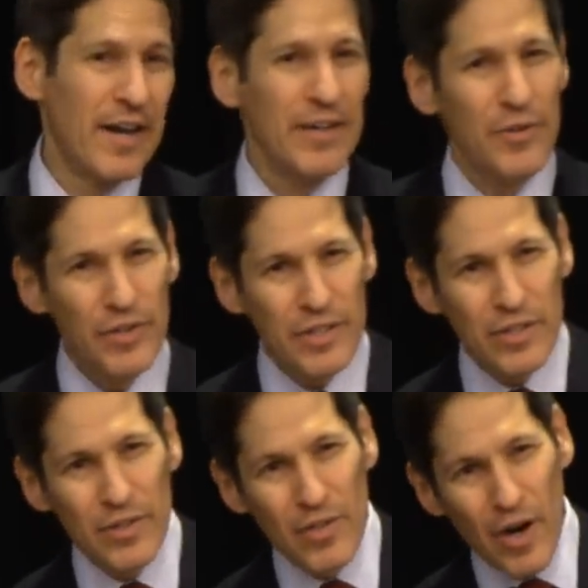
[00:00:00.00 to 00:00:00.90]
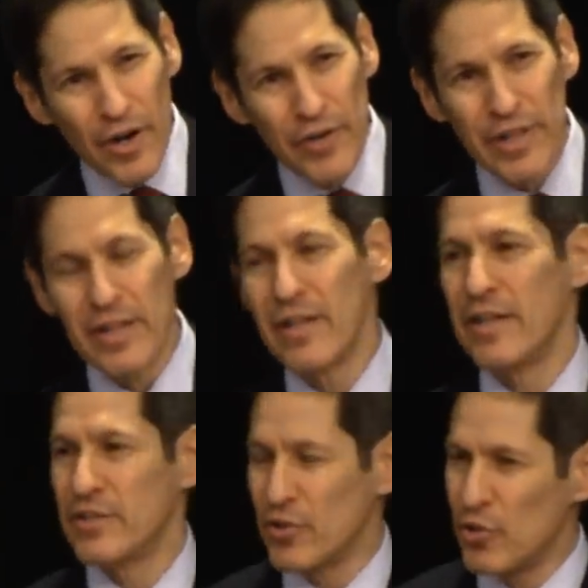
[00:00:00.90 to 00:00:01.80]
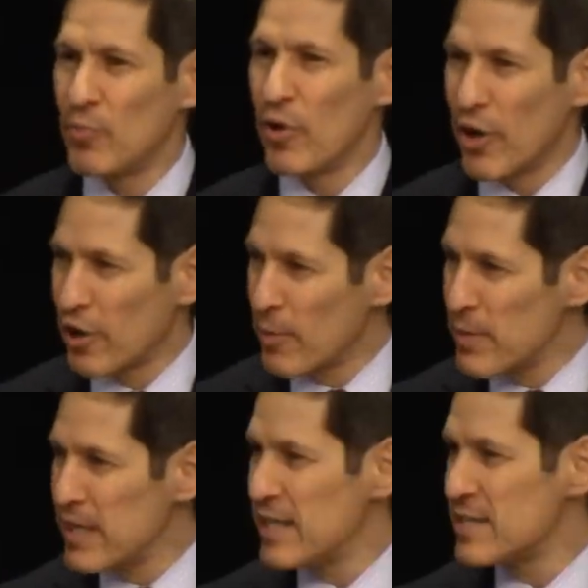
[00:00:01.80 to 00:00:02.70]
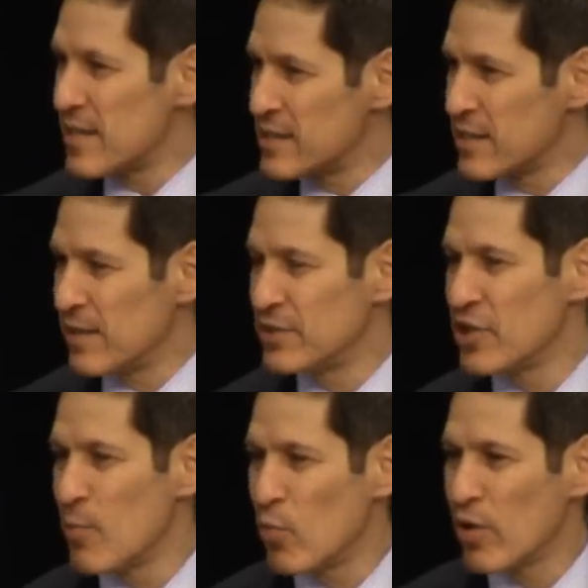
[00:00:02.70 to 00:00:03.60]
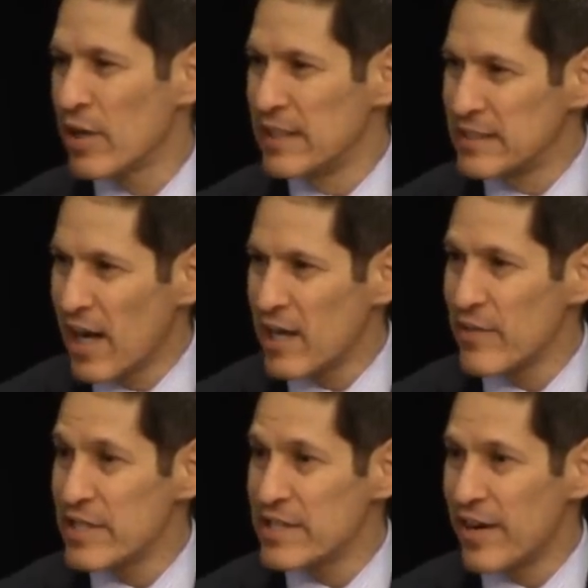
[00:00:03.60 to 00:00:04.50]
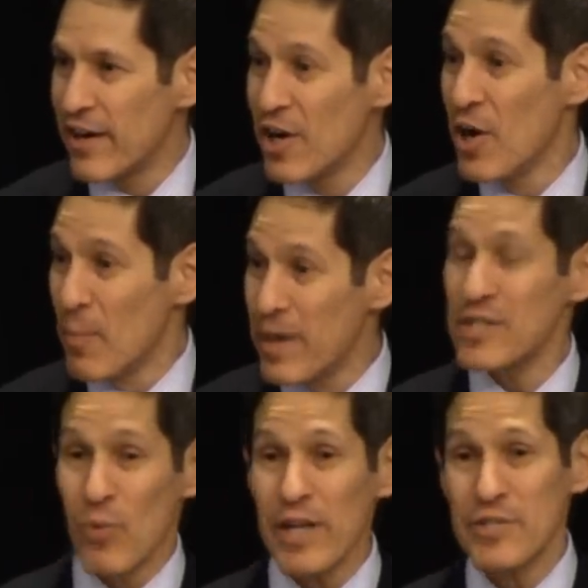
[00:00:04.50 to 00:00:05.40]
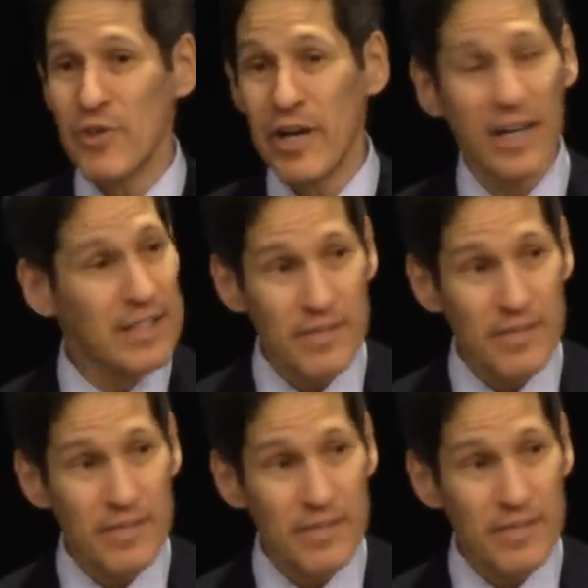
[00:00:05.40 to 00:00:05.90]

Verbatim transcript: You can argue that there's a group called Archimedes that has done some work that's kind of in this area, but it's quite striking. It's a